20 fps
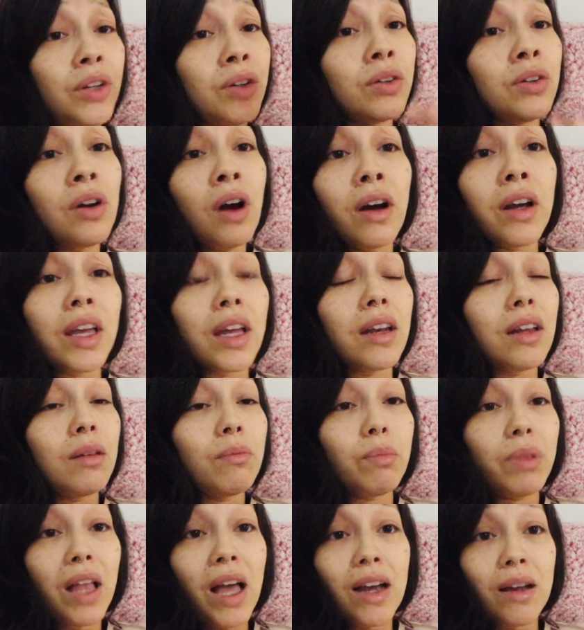not
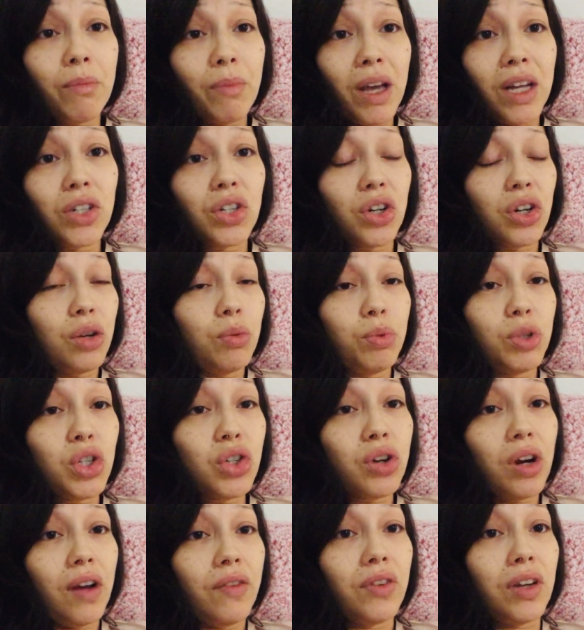getting black magic or
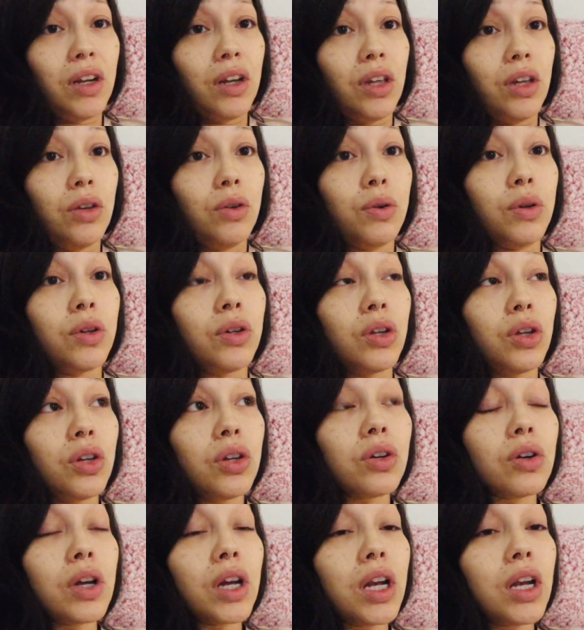witchcraft hitting you.
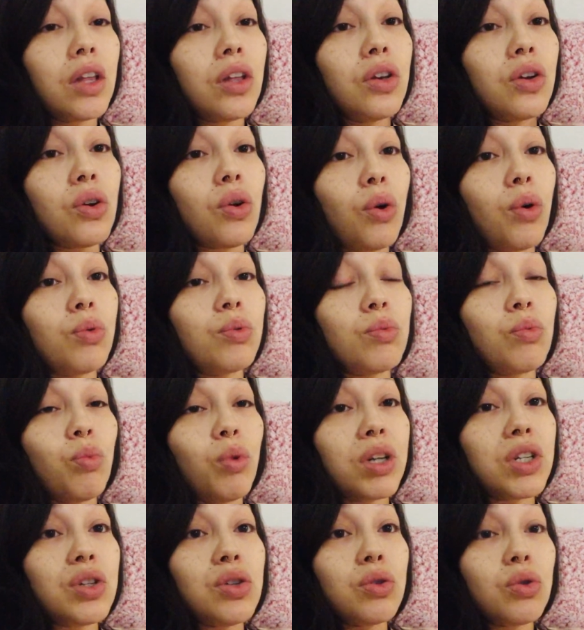You're getting your own
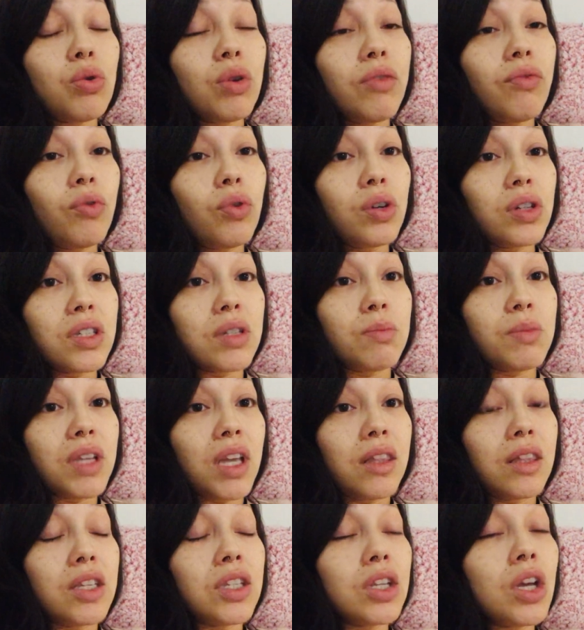1, 2, 3, 4, as I'm
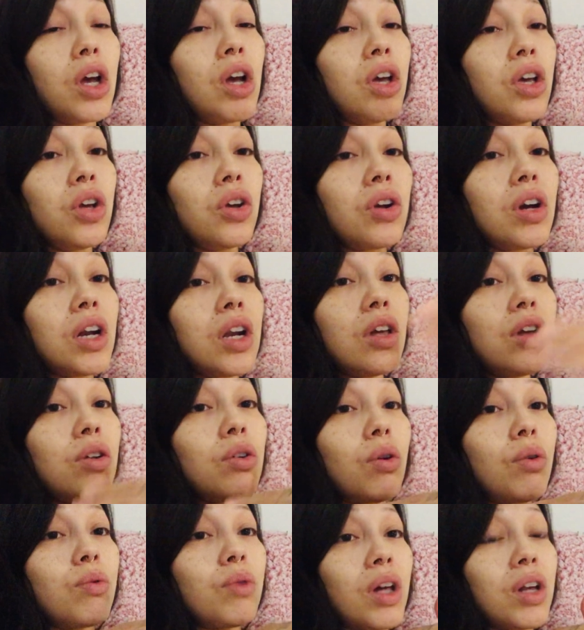saying this. You're getting
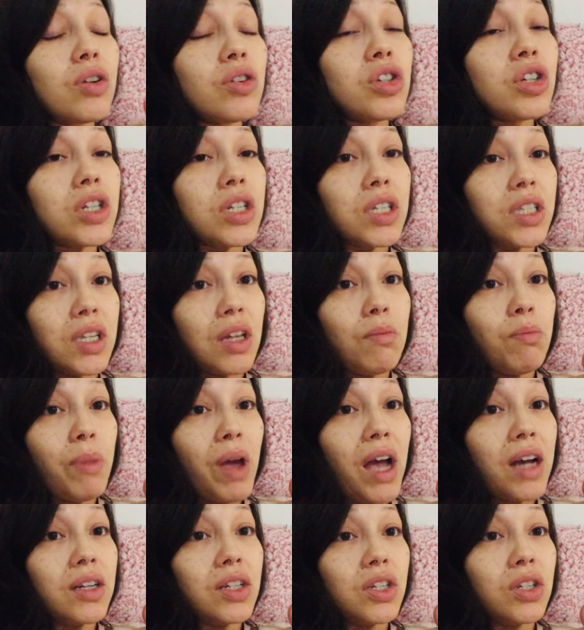your own energy sent
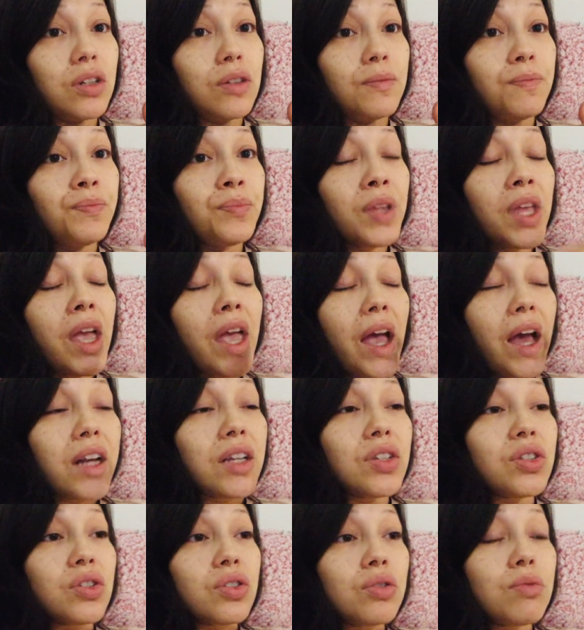back to you. At
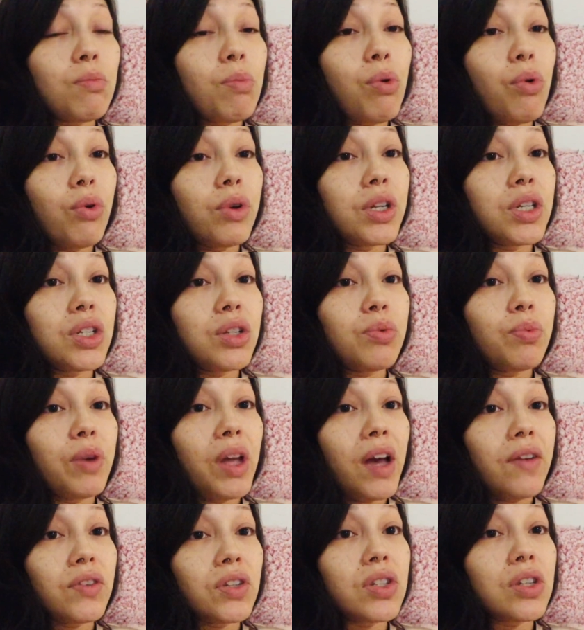a certain point,
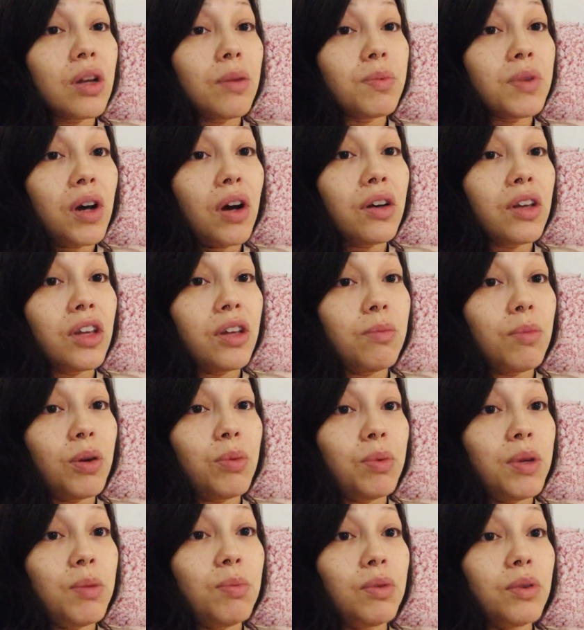we have to stop talking
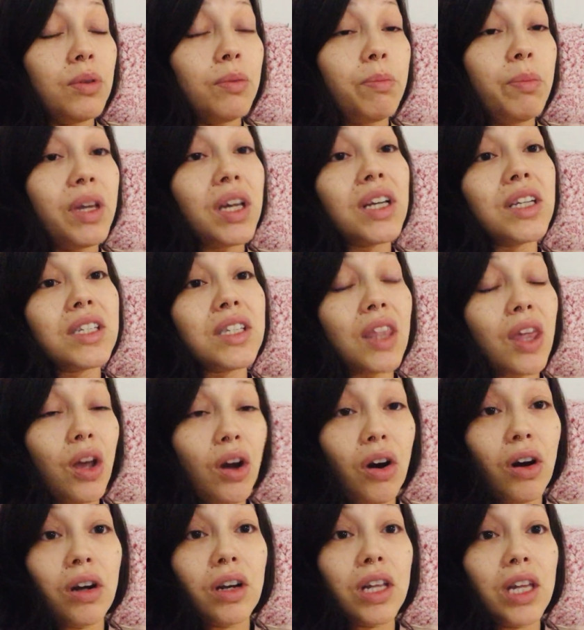about people because they
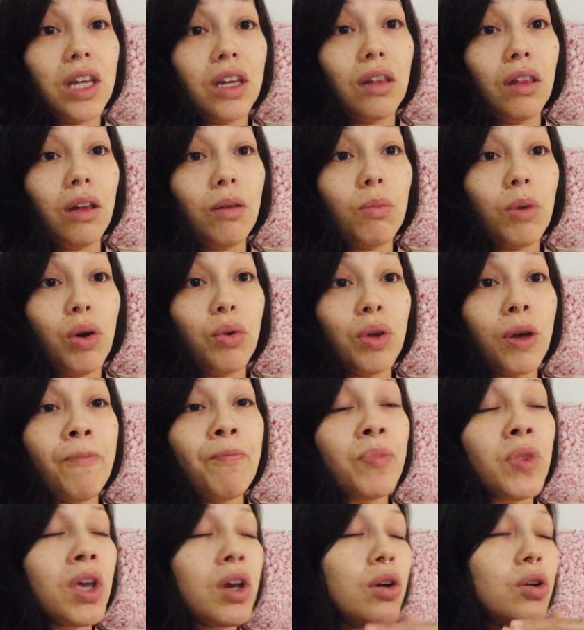are in healing mode.
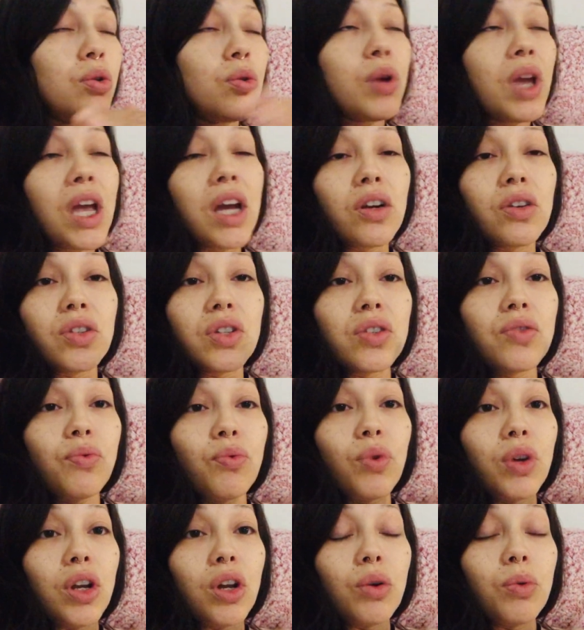Who cares
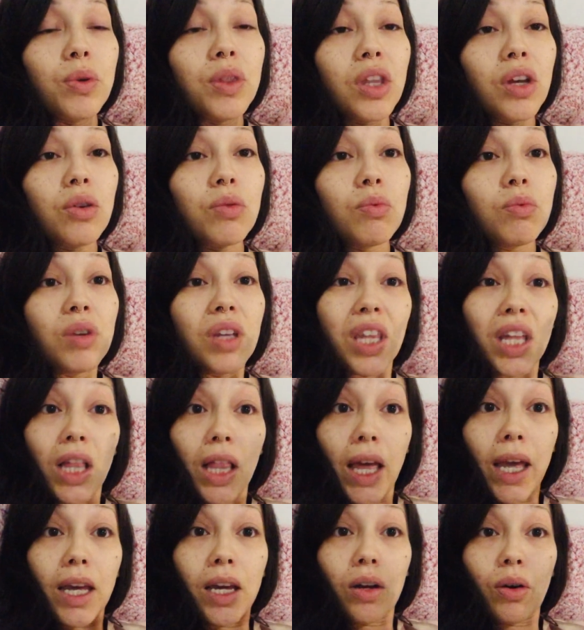if we know what they're really
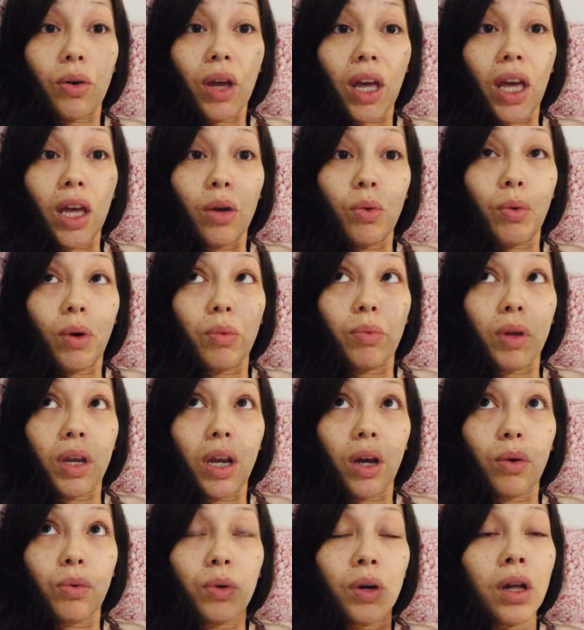like, okay? What we
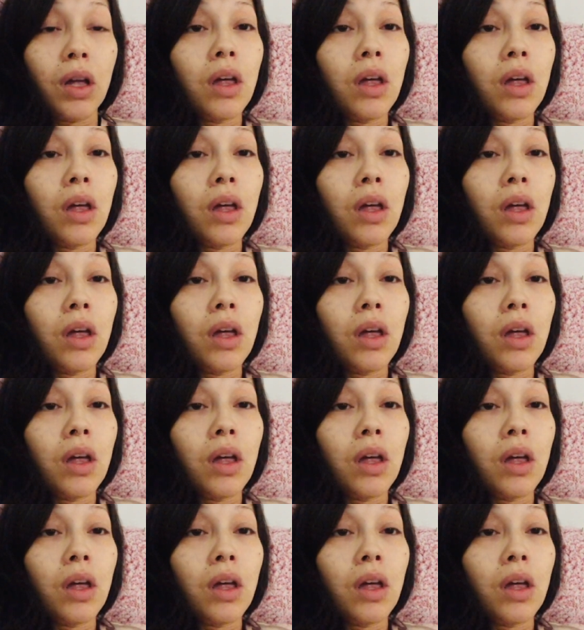know.